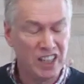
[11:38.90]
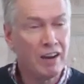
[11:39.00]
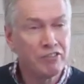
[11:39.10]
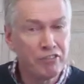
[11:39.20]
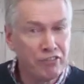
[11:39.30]

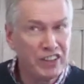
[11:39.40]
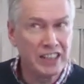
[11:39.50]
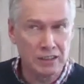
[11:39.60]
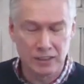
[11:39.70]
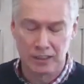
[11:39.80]
be
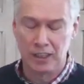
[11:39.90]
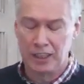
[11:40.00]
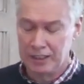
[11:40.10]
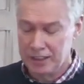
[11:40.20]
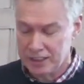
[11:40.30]
feared
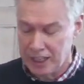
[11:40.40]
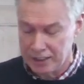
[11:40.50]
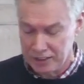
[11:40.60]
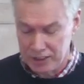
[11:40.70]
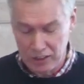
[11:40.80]
in the
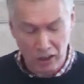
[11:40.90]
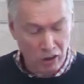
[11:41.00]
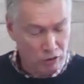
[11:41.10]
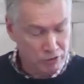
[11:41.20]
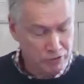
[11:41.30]

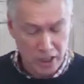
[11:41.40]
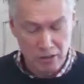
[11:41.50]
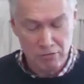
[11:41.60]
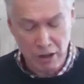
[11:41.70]
sense of